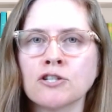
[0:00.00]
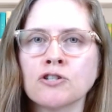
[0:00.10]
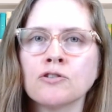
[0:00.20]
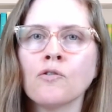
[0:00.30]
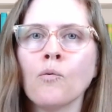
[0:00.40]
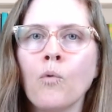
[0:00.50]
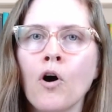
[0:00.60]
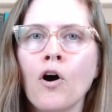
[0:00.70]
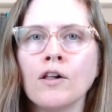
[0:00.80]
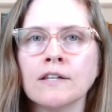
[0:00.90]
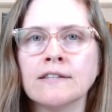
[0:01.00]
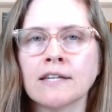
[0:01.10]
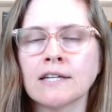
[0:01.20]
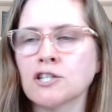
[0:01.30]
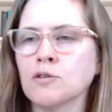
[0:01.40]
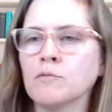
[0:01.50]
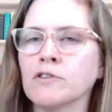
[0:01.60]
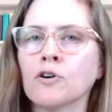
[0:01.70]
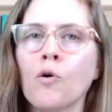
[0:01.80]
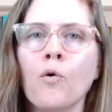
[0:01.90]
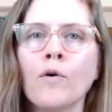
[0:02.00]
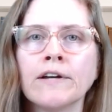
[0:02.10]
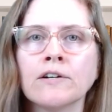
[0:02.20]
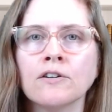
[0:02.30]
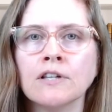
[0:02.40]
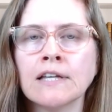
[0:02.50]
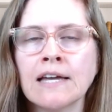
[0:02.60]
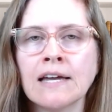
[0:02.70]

to the wall in the kitchen with a coil,